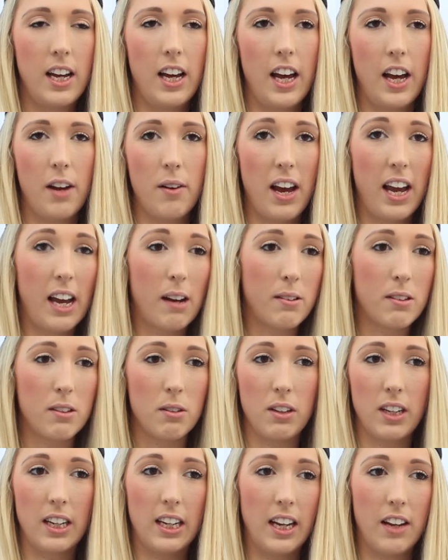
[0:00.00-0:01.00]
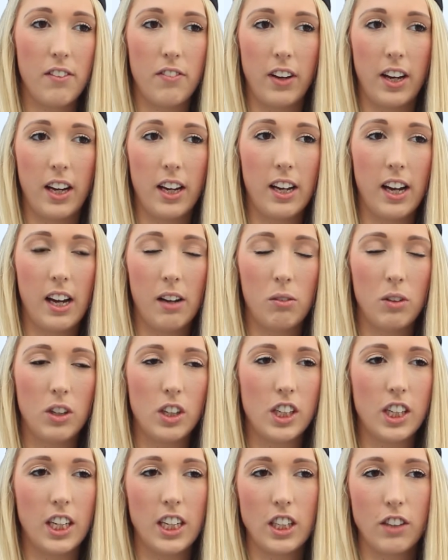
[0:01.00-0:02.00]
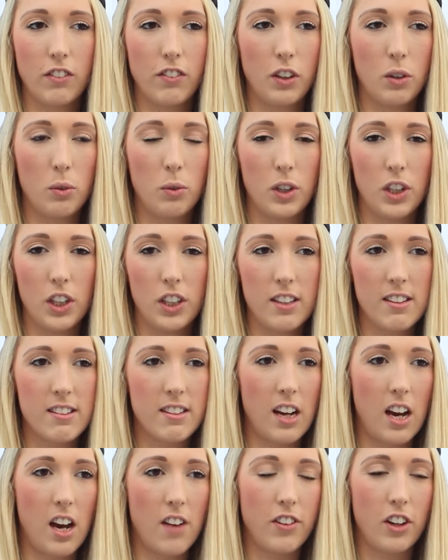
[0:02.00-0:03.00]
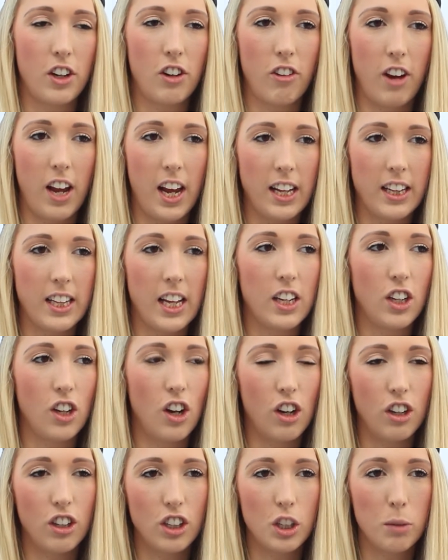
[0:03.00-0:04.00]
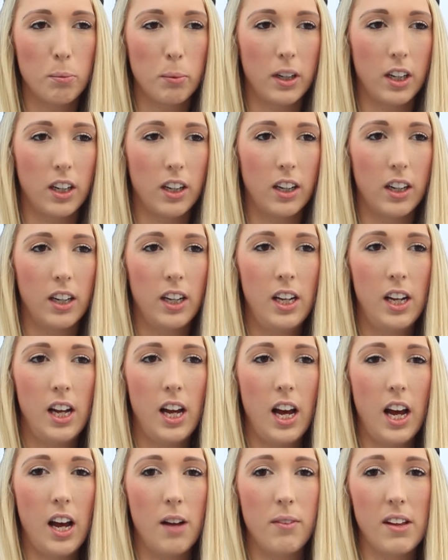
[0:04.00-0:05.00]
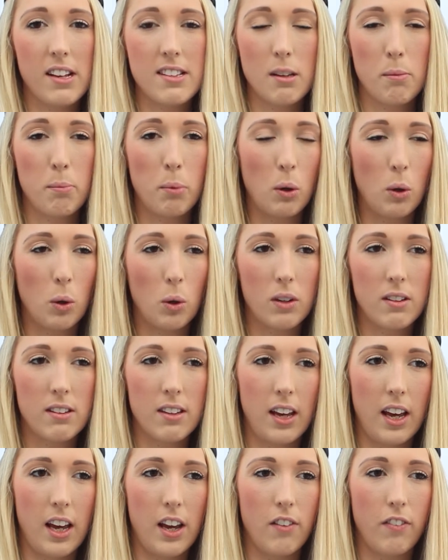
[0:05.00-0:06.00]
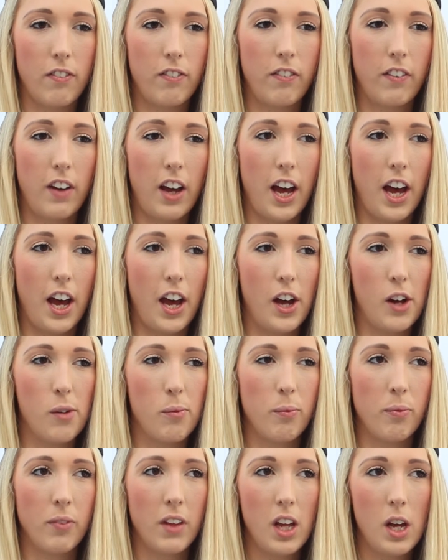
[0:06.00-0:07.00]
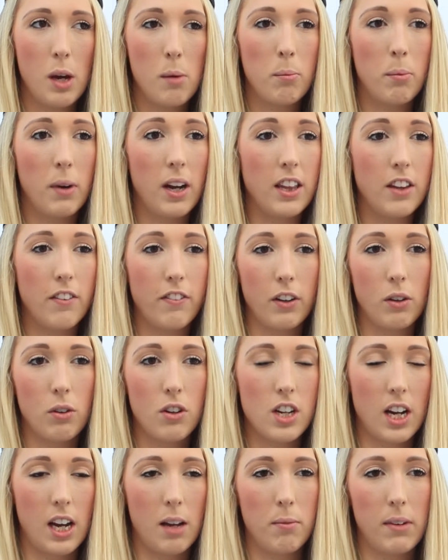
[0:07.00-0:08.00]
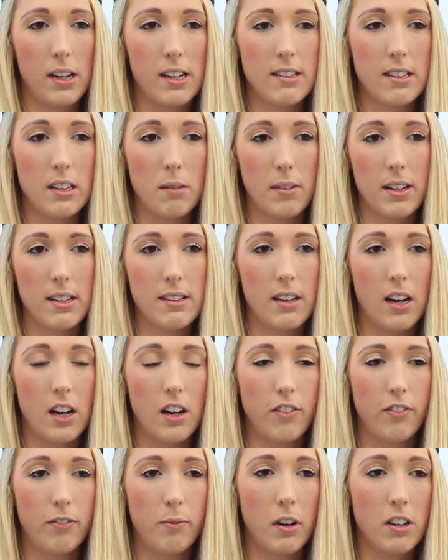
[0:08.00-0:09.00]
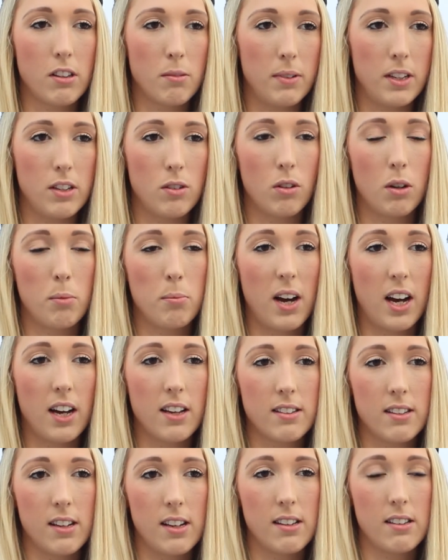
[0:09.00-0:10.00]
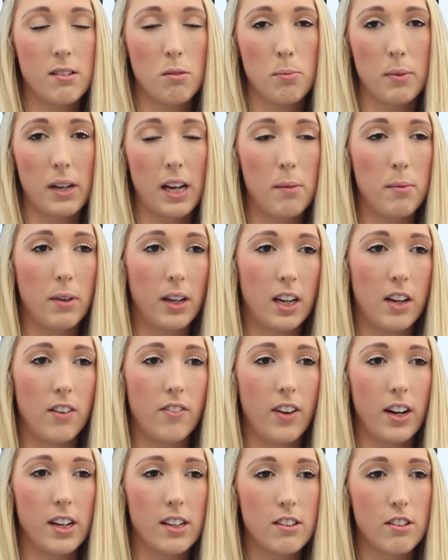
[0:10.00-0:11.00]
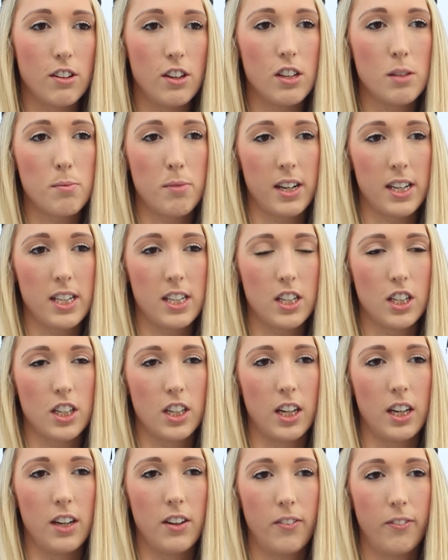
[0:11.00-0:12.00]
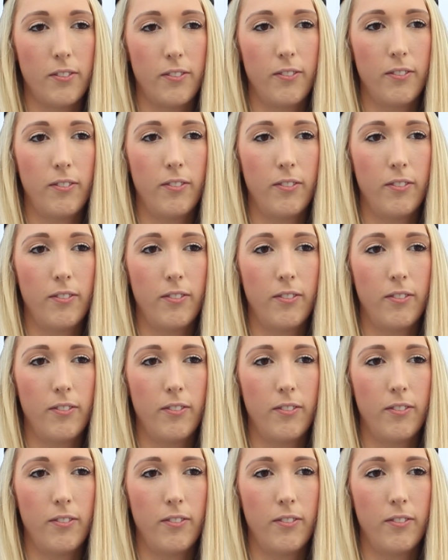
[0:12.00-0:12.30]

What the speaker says: I absolutely love it. I wouldn't change it for the world. The staff are great, they're knowledgeable, they're supportive. But in the future, I may see myself possibly doing a master's or becoming an advanced nurse practitioner.